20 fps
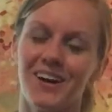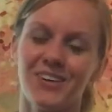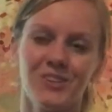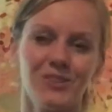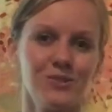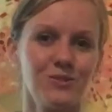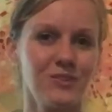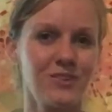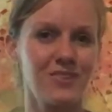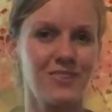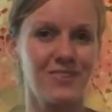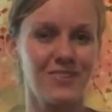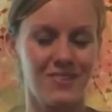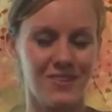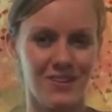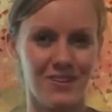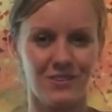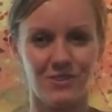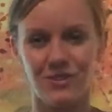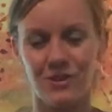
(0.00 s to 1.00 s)

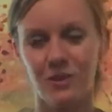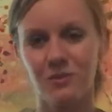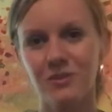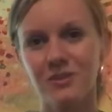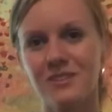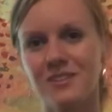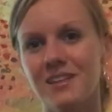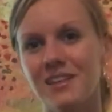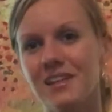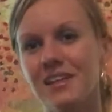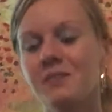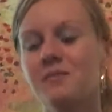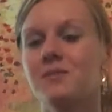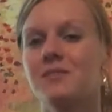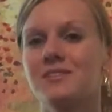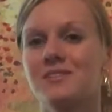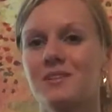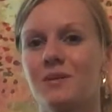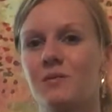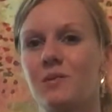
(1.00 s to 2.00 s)
you'd almost think it
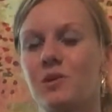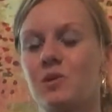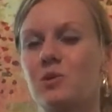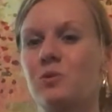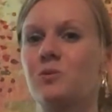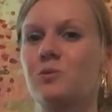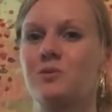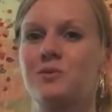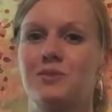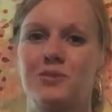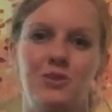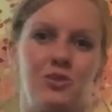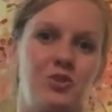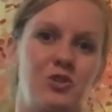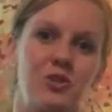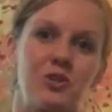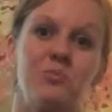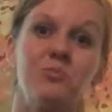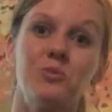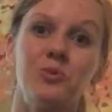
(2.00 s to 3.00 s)
was someone who was
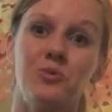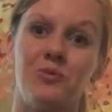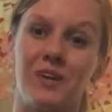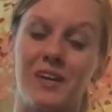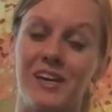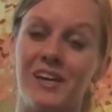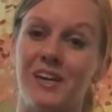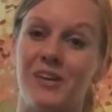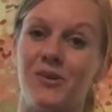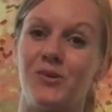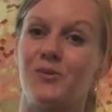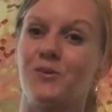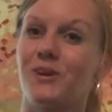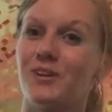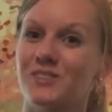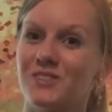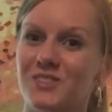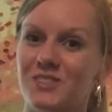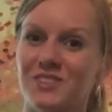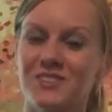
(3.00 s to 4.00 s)
just moving in, who
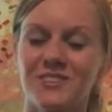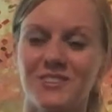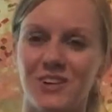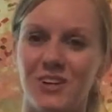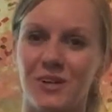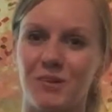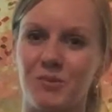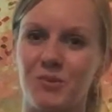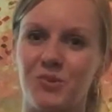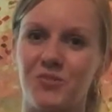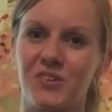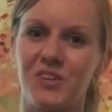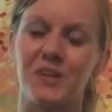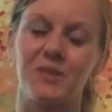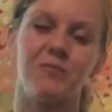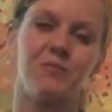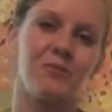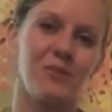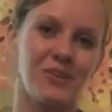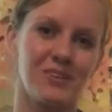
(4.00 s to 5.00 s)
had just started moving
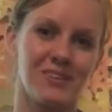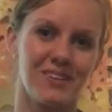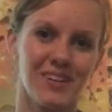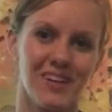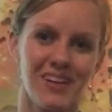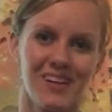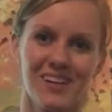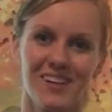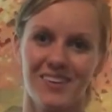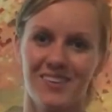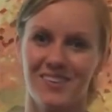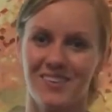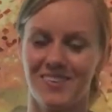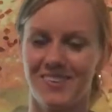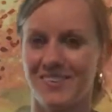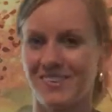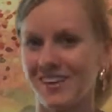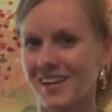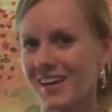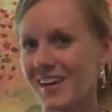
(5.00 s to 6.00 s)
in, but
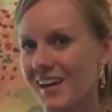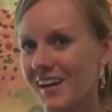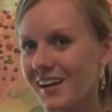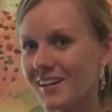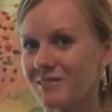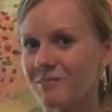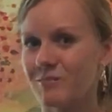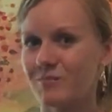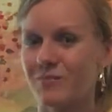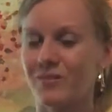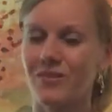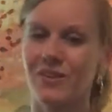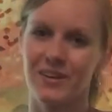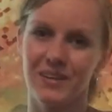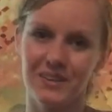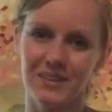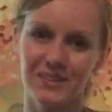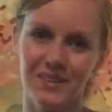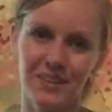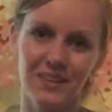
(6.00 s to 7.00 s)

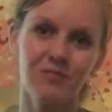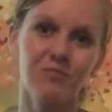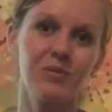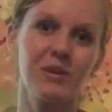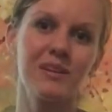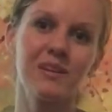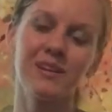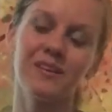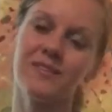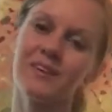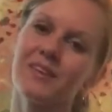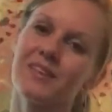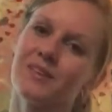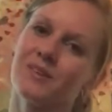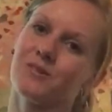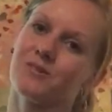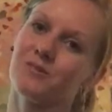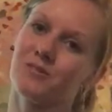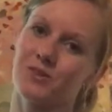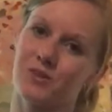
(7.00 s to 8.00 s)
they've been living
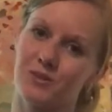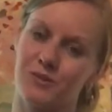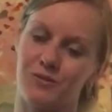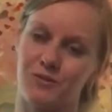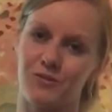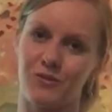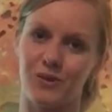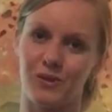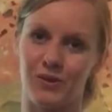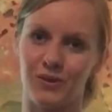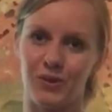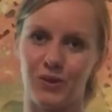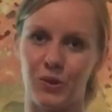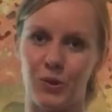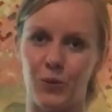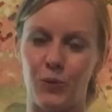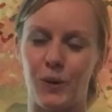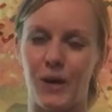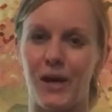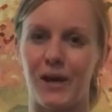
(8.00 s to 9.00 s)
there for a
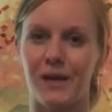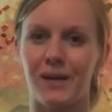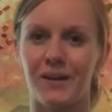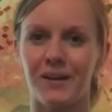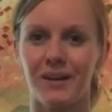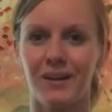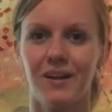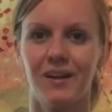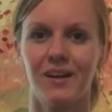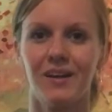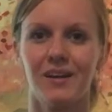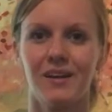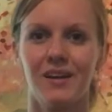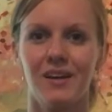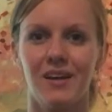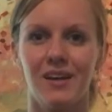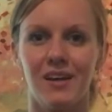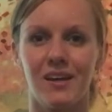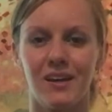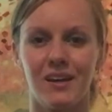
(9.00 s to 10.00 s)
little while.
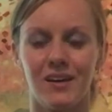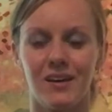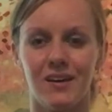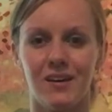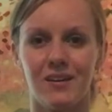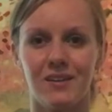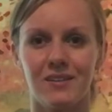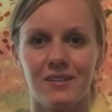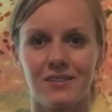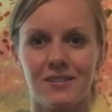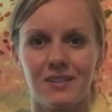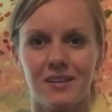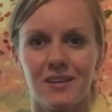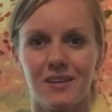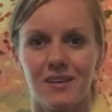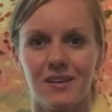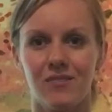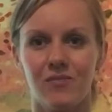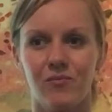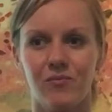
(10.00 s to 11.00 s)
And
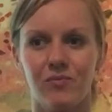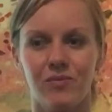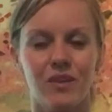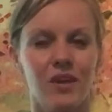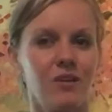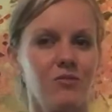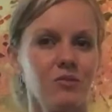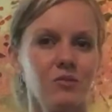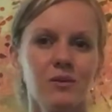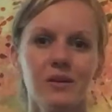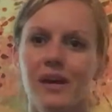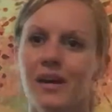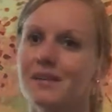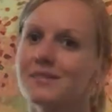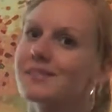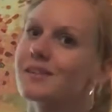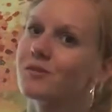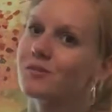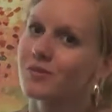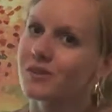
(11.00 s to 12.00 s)
everyone
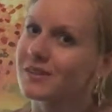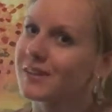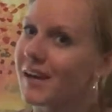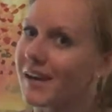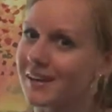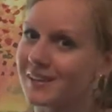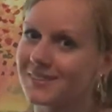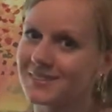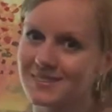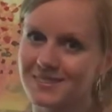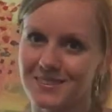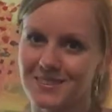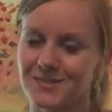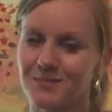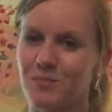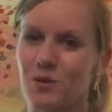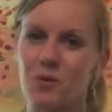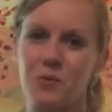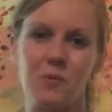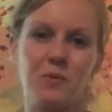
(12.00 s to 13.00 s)
has different tastes.
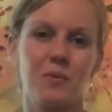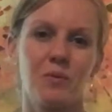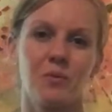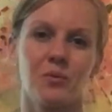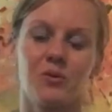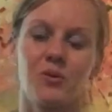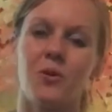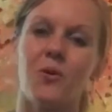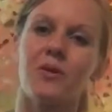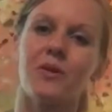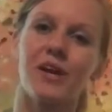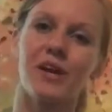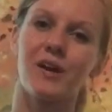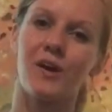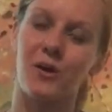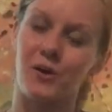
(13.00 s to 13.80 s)
Maybe people don't like